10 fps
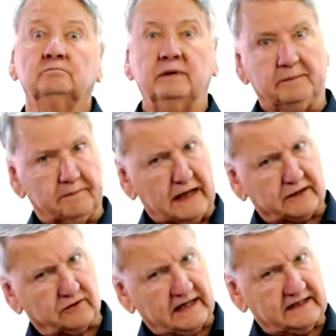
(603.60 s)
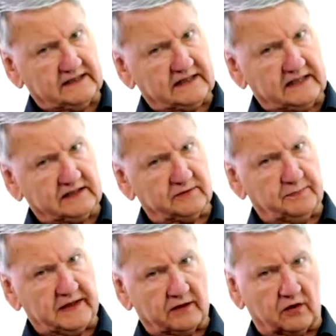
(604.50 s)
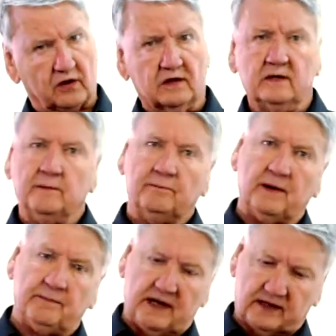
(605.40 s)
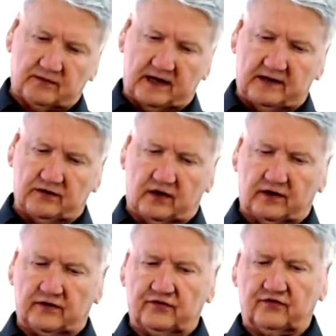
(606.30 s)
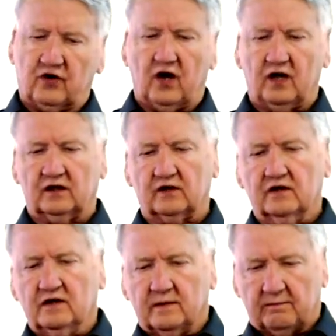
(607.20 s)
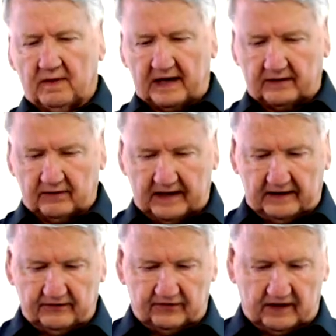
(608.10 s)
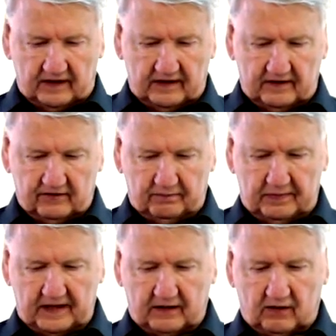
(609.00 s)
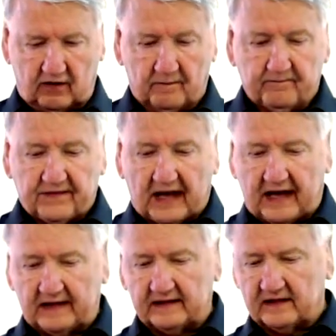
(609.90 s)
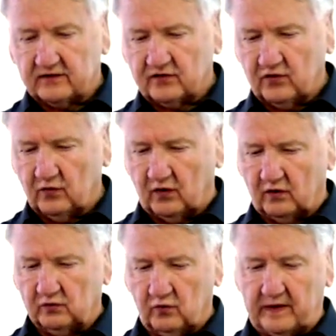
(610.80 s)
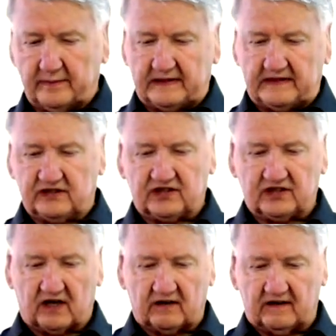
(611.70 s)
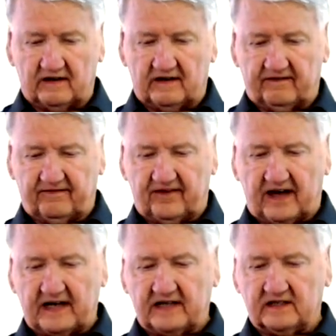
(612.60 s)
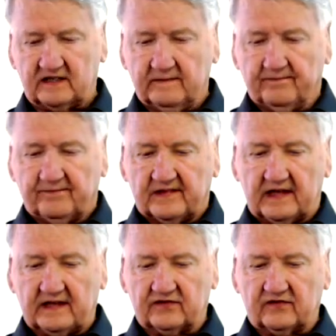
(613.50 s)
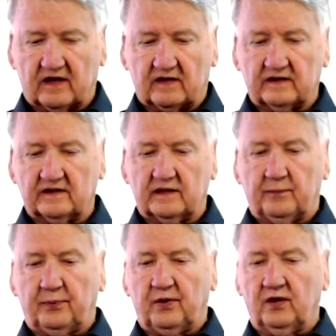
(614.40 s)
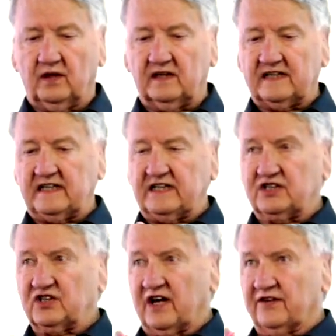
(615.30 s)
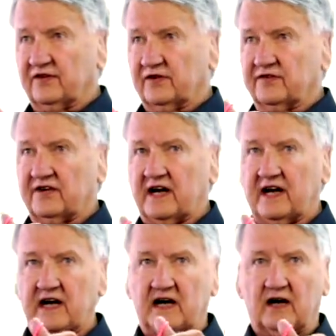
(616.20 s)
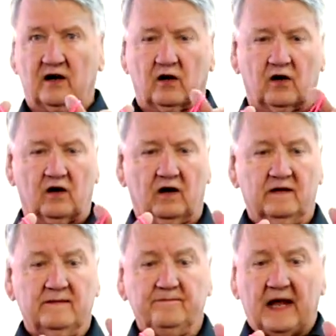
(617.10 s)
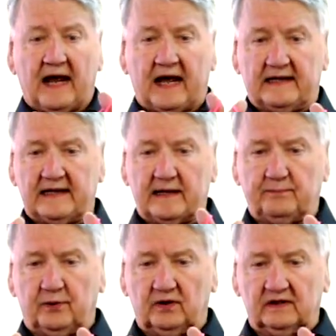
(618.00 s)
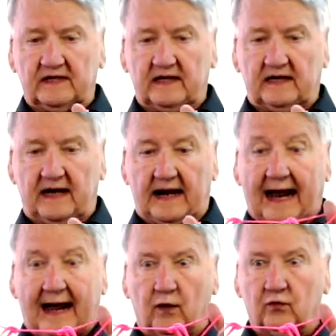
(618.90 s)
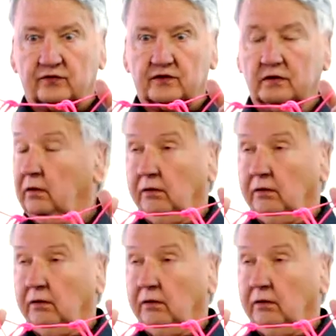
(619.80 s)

but my grandson's bigger. But my granddaughter's taller. My grandson is bigger. And the two old women started to fight. They started to pull each other's hair and they pulled it out.